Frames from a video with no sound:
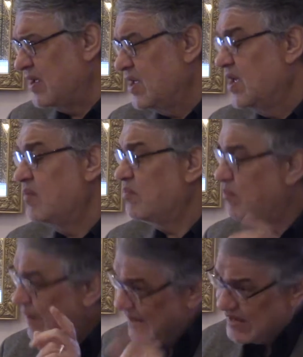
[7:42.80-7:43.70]
But
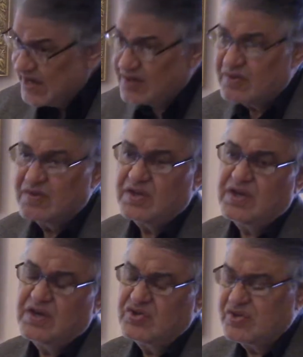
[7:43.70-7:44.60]
again, it is
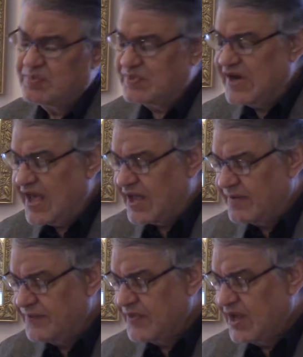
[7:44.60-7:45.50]
ibtila,
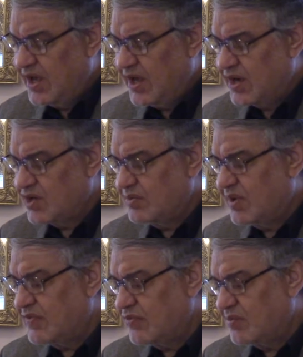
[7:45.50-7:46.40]
an ikhtibar
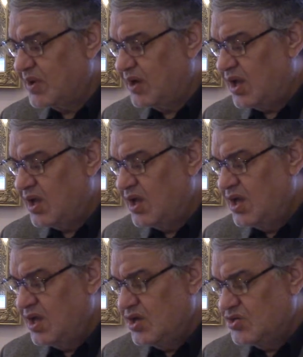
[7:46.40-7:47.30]
from Allah
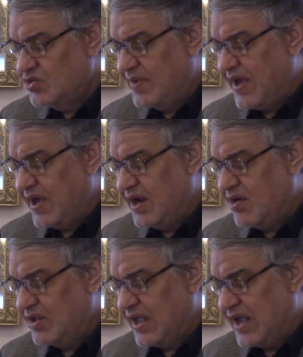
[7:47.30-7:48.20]
subhanahu wa
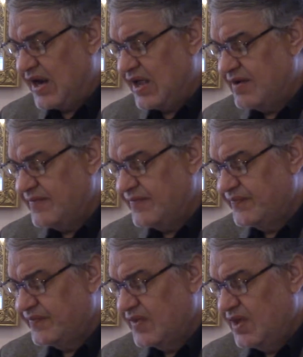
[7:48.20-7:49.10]
ta'ala.
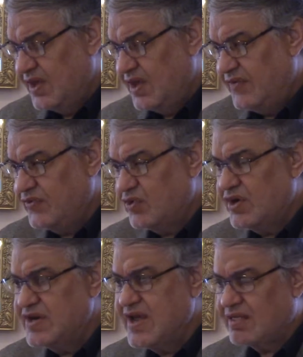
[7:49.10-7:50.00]
If you're in debt,
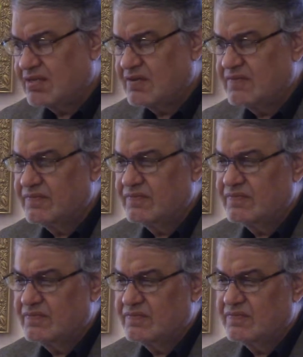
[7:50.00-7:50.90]

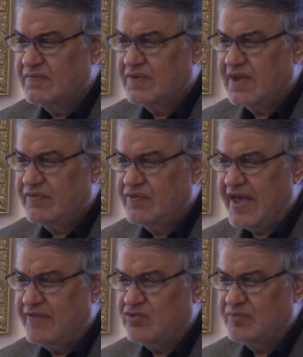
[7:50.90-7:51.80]
if you have to
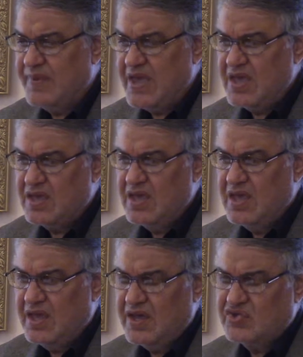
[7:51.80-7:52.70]
pay
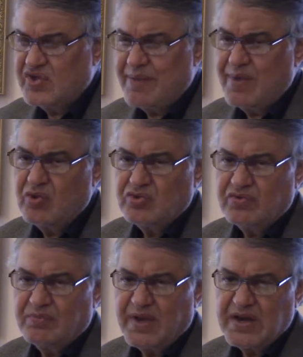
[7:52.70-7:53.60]
X amount of money